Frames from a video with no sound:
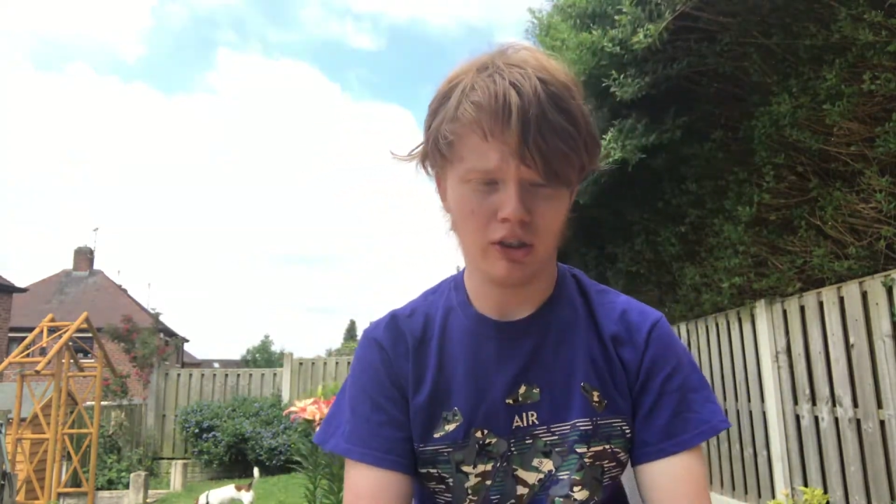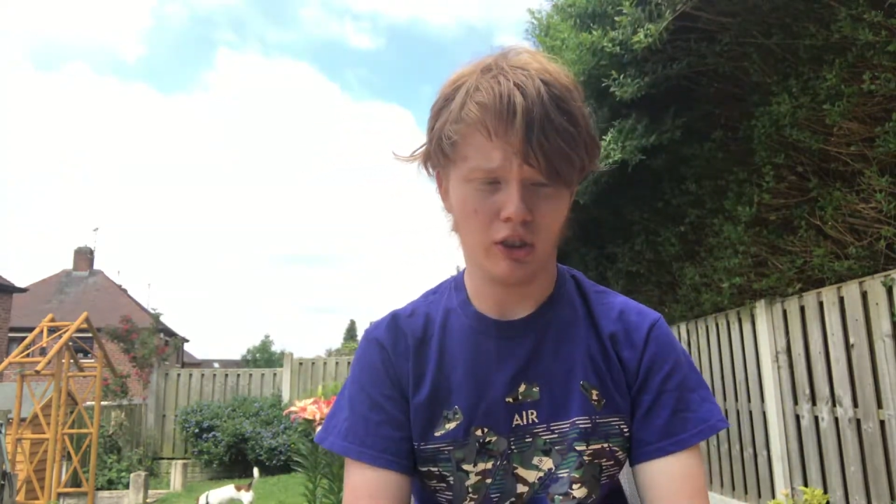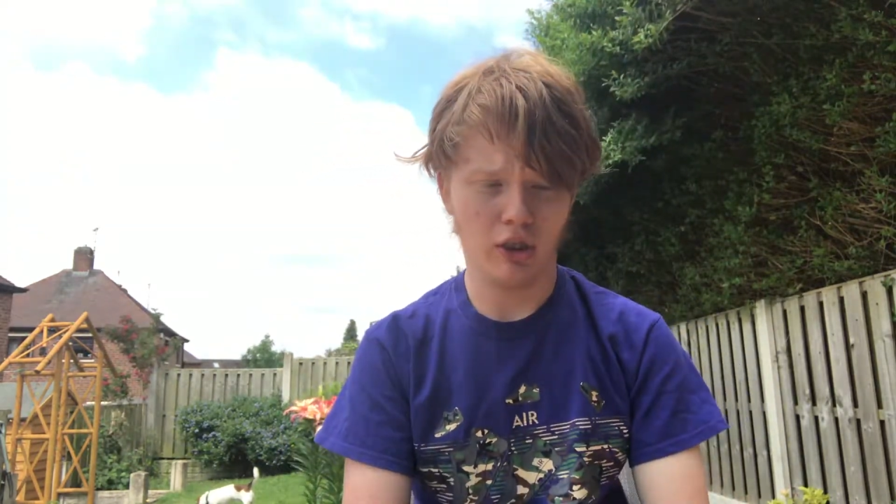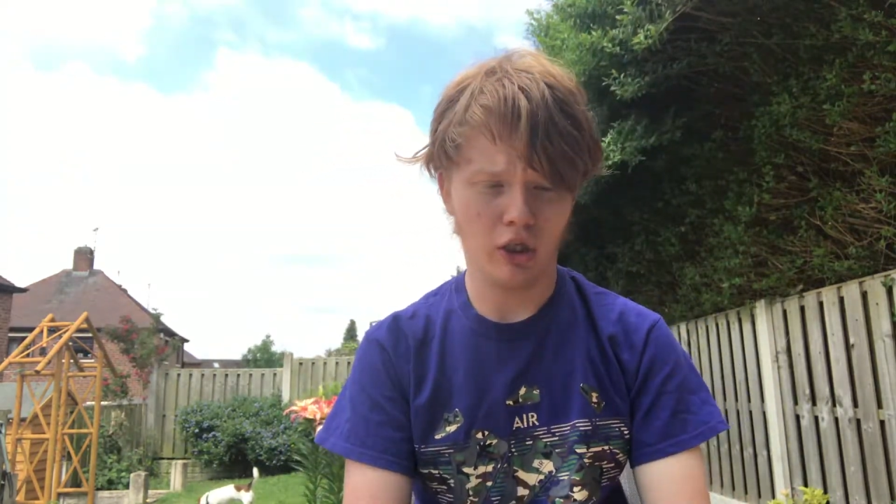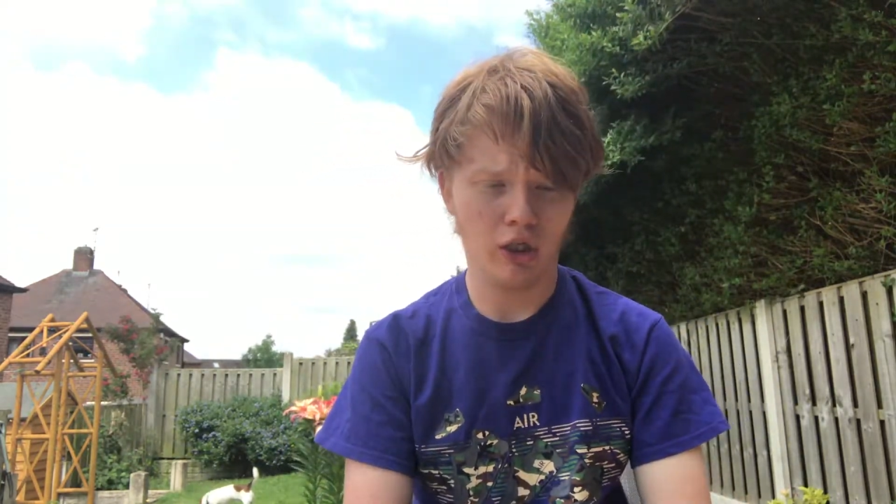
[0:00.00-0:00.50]

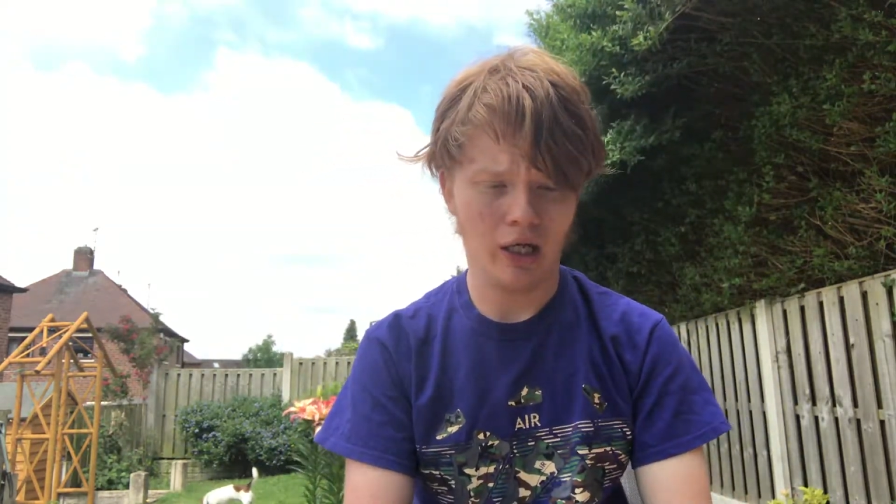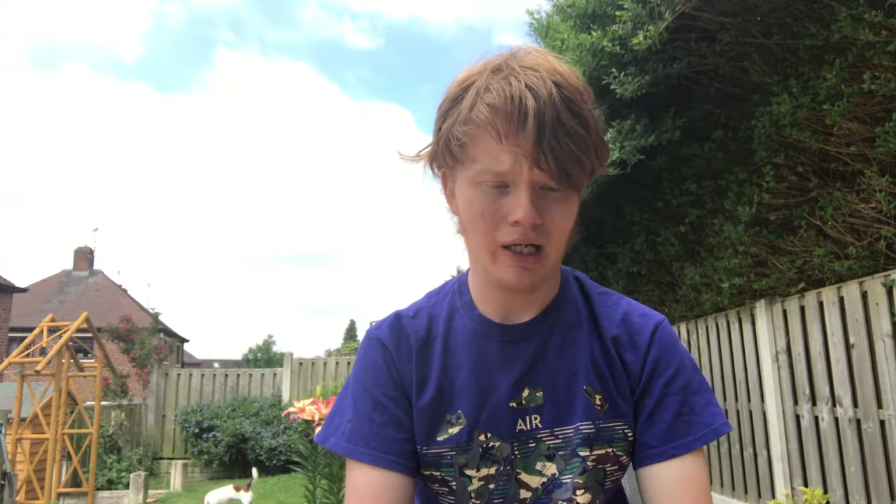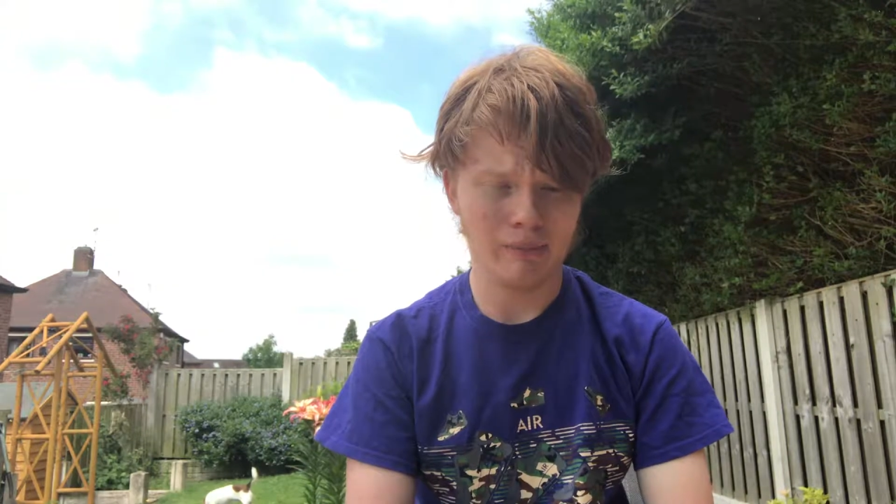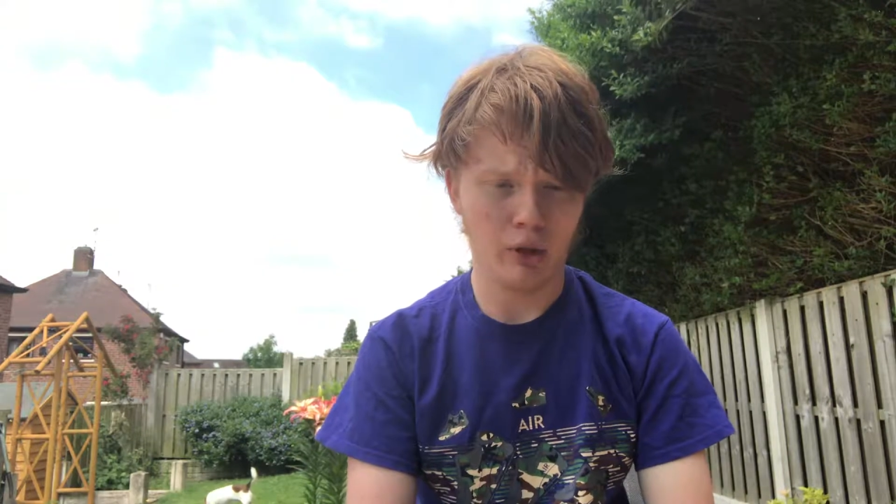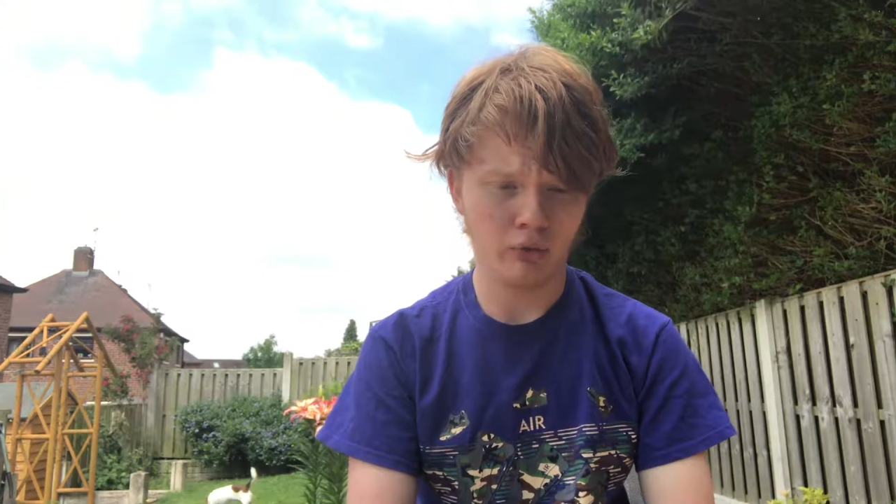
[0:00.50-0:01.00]
that
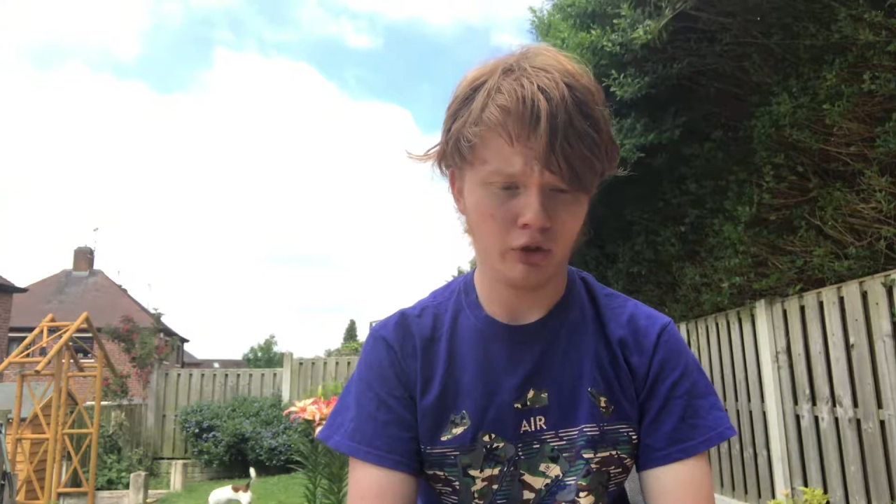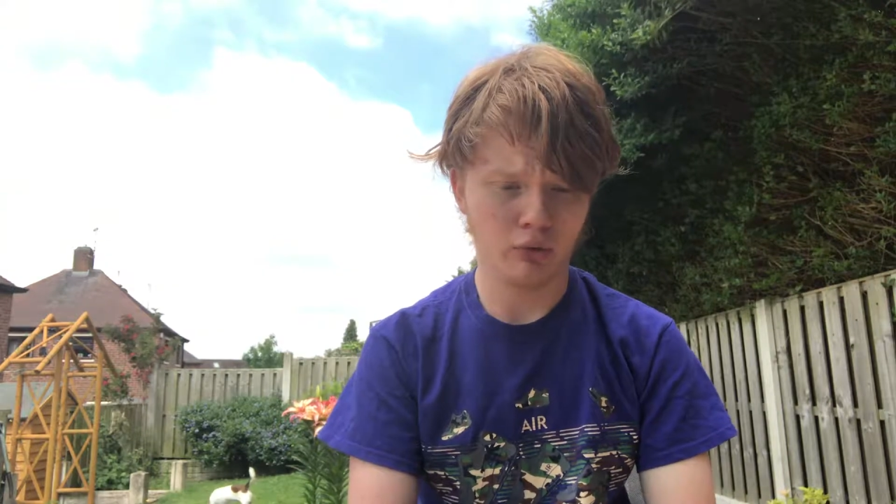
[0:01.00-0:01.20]
I'm only